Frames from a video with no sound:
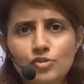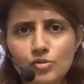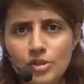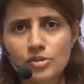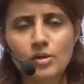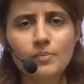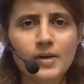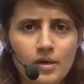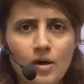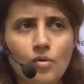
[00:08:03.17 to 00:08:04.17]
educational
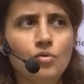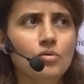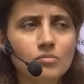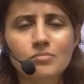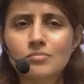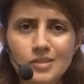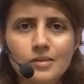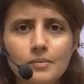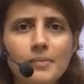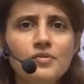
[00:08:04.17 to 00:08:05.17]
background, or
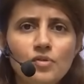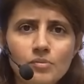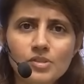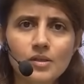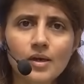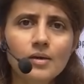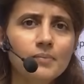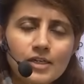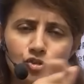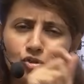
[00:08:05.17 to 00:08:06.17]
many forms are there,
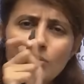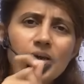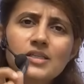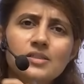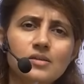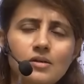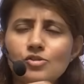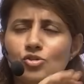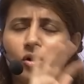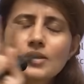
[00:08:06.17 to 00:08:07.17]
but it's not
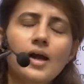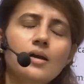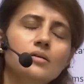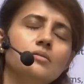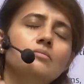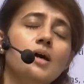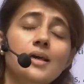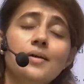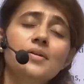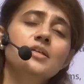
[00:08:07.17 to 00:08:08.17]
it's not that
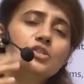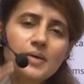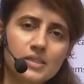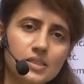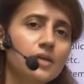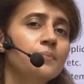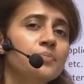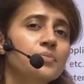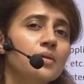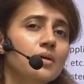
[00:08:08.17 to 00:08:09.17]
high level, it's basic.
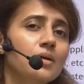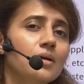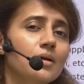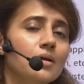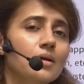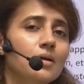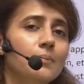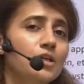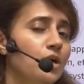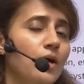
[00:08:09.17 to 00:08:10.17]

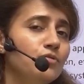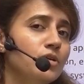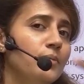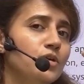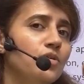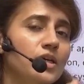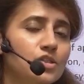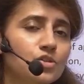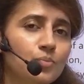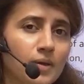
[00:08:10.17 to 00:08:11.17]
But you have to submit your
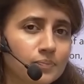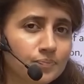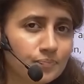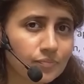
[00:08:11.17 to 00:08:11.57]
resume.